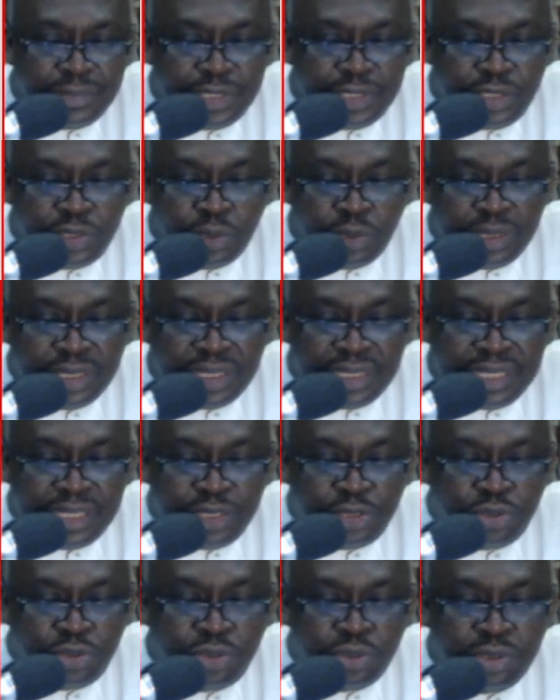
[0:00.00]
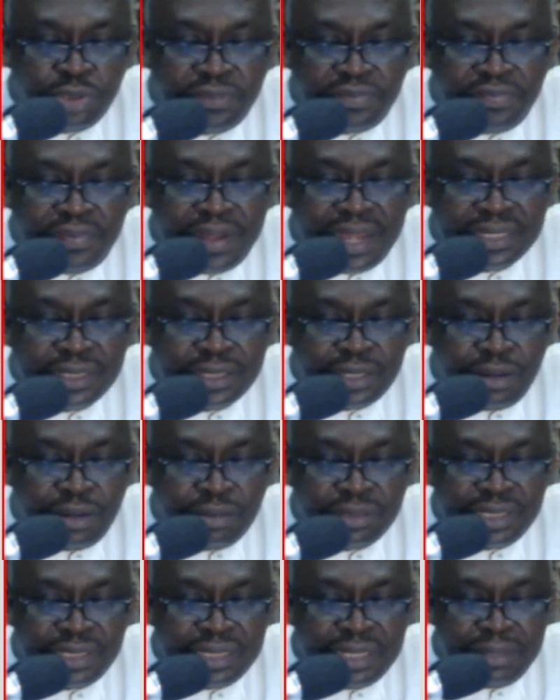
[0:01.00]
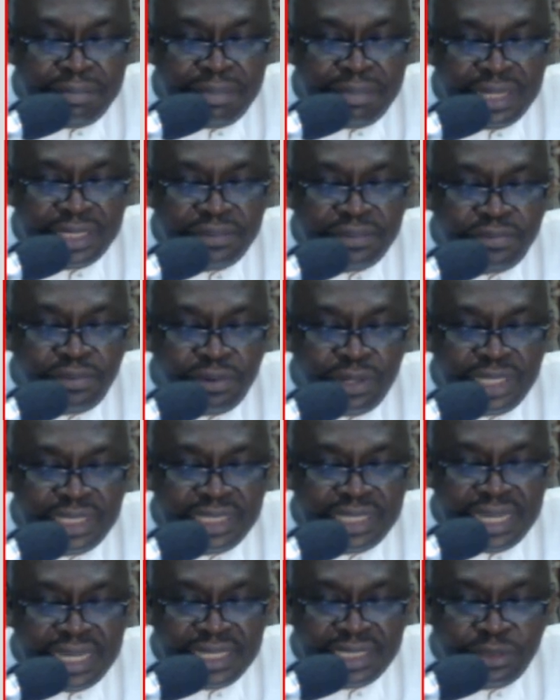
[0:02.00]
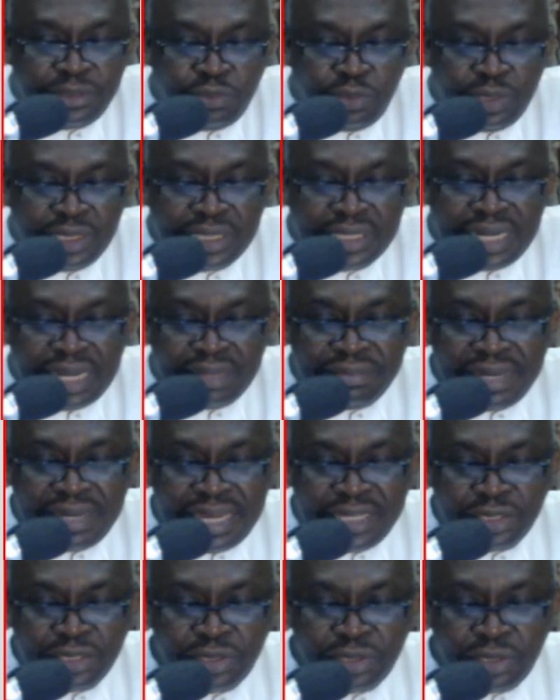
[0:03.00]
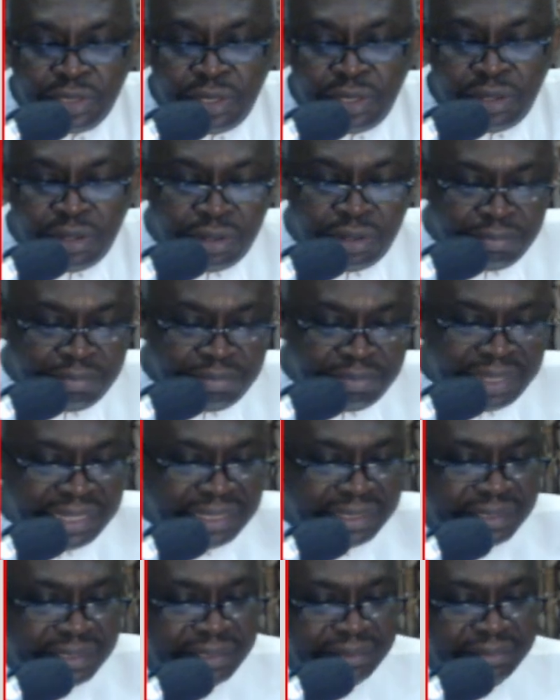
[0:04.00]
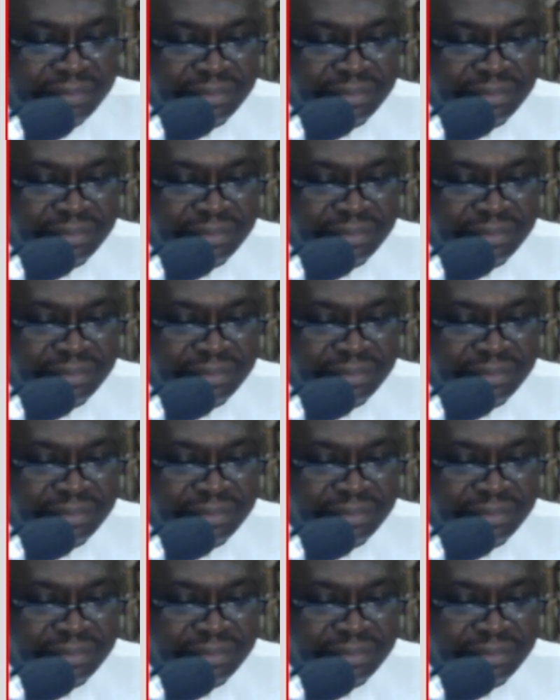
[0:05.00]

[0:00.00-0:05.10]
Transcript: So is this truth, fact, courtesy, meat, foolishness, witchcraft, lies, or bait?